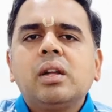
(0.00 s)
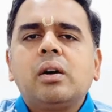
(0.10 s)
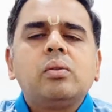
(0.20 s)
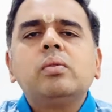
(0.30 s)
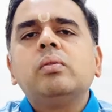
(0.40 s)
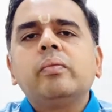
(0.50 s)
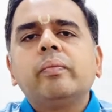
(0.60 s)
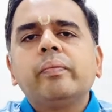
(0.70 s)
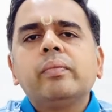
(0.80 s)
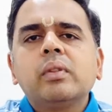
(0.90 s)
Now
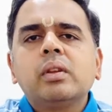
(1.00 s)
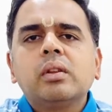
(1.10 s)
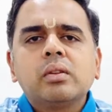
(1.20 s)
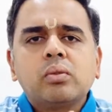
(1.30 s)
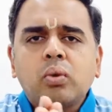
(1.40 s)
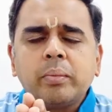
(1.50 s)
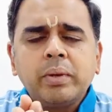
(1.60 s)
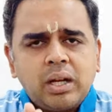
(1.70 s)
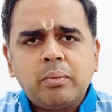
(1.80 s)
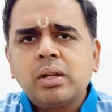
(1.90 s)

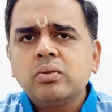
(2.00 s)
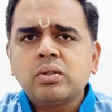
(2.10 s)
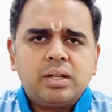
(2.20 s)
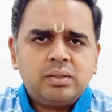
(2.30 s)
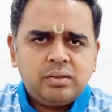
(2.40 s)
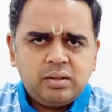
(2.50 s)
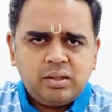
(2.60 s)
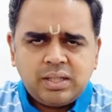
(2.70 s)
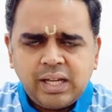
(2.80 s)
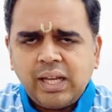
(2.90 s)
Swami Ramanuja,
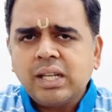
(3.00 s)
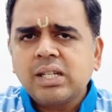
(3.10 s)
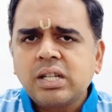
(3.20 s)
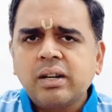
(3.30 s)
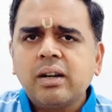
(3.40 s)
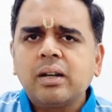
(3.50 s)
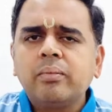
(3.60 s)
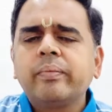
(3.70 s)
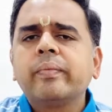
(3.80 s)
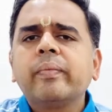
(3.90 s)
staying in
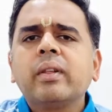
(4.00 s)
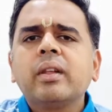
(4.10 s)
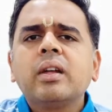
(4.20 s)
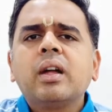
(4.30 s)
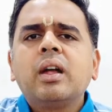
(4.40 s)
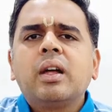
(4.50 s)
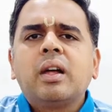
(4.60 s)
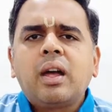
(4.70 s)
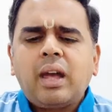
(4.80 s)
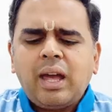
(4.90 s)
Srirangam,
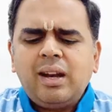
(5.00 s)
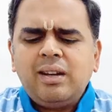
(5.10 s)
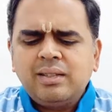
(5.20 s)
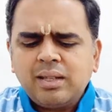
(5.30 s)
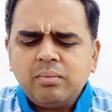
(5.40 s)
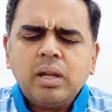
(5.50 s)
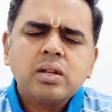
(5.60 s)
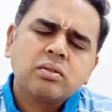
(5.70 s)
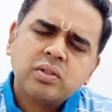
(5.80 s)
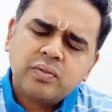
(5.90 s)
had some
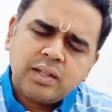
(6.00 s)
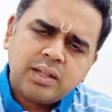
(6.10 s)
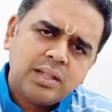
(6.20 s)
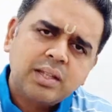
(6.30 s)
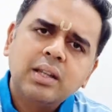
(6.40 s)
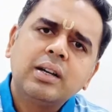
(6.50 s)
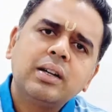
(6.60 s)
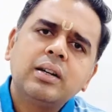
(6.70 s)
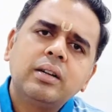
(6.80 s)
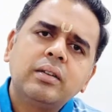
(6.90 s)
issues with
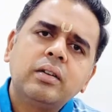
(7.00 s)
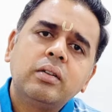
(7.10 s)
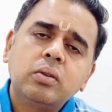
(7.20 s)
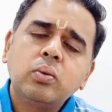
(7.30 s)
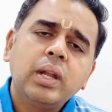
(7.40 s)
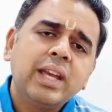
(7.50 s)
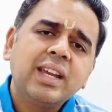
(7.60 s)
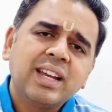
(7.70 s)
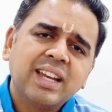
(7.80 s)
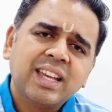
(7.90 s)
the
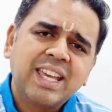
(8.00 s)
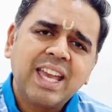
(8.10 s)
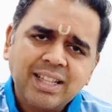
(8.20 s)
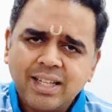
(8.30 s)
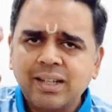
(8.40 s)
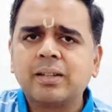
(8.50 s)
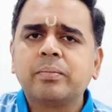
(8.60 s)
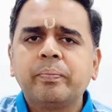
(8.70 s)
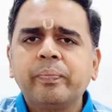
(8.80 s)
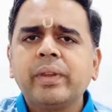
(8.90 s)
ruling king there,
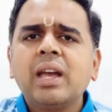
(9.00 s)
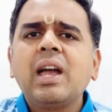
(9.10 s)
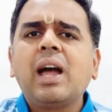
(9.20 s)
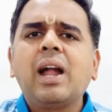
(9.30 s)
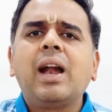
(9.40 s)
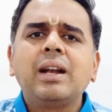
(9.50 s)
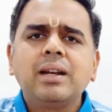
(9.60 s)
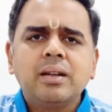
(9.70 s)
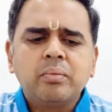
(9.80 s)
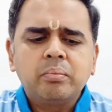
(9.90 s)

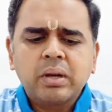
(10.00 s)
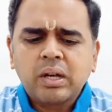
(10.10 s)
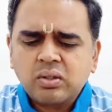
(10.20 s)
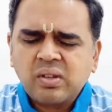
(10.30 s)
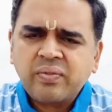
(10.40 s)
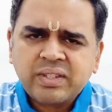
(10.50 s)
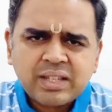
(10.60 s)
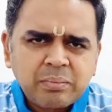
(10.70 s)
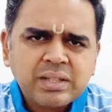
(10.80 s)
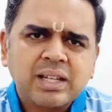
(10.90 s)
and because of
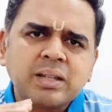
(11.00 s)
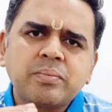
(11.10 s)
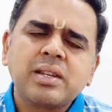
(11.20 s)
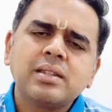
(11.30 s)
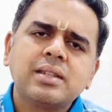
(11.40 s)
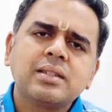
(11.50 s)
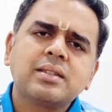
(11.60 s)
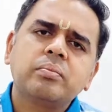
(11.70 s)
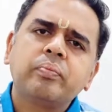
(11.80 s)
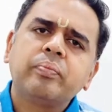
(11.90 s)
some circumstances
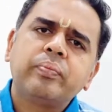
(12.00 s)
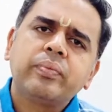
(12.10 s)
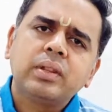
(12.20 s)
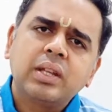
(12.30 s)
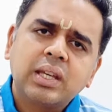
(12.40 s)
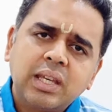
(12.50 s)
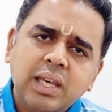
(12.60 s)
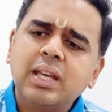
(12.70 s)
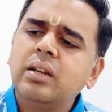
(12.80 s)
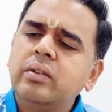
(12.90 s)
the
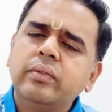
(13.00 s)
king